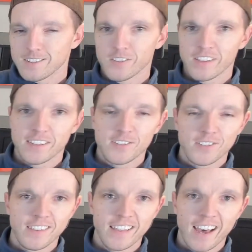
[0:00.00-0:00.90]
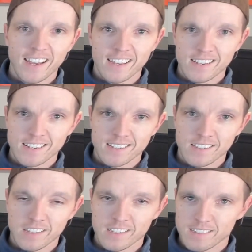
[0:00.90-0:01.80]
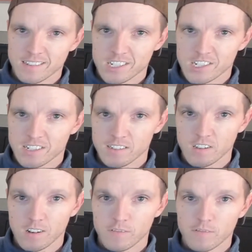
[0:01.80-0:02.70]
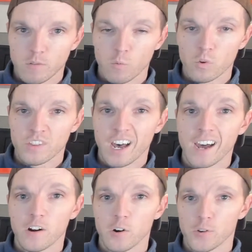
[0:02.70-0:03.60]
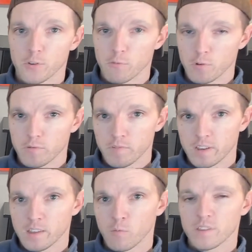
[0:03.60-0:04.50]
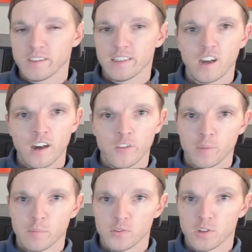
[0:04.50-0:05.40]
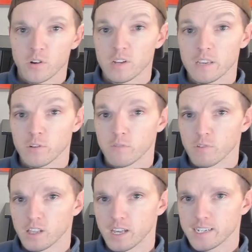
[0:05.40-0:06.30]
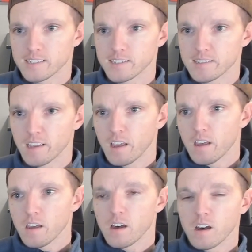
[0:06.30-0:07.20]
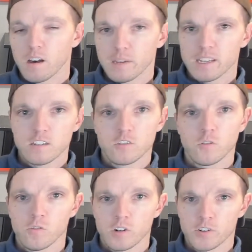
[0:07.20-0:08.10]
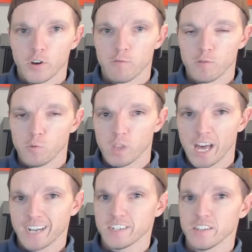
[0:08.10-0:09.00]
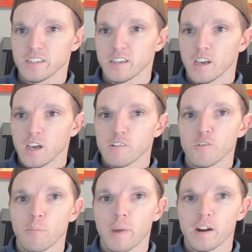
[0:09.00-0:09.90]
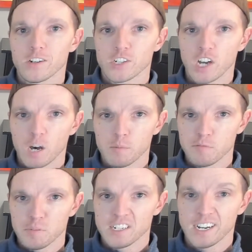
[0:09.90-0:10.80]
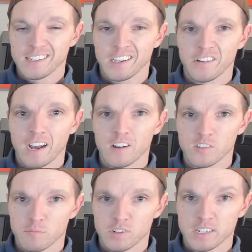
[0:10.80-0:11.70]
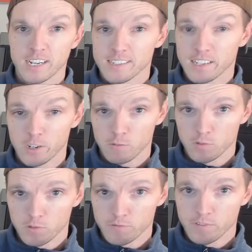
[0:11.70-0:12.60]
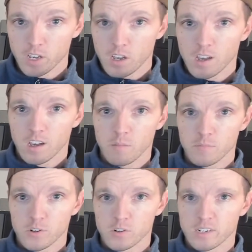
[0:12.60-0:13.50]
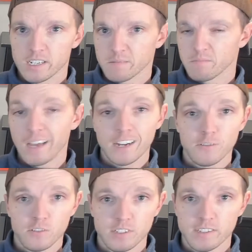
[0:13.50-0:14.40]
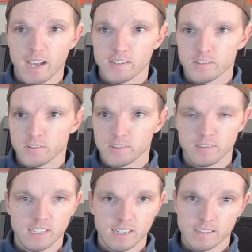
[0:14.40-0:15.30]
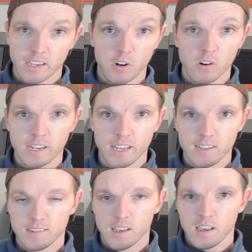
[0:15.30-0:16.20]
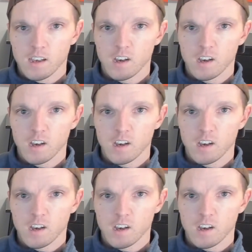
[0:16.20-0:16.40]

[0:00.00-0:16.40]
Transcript: So the answer to that is the installation itself will not hurt the roof. And then one thing that other people don't even realize is uh, getting solar onto your roof will actually do a better job of protecting your house, protecting your roof um, during natural disasters and things like hurricanes.